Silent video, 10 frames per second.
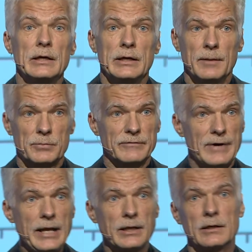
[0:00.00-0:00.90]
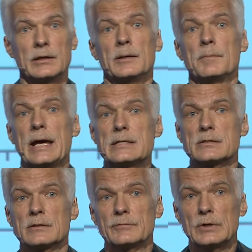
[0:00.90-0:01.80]
in providing
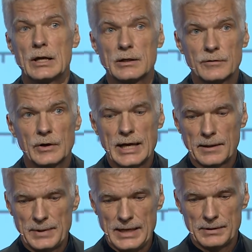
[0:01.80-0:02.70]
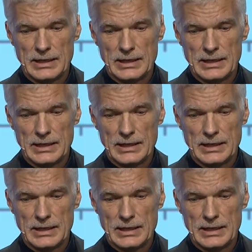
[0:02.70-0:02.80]
places of learning for young people.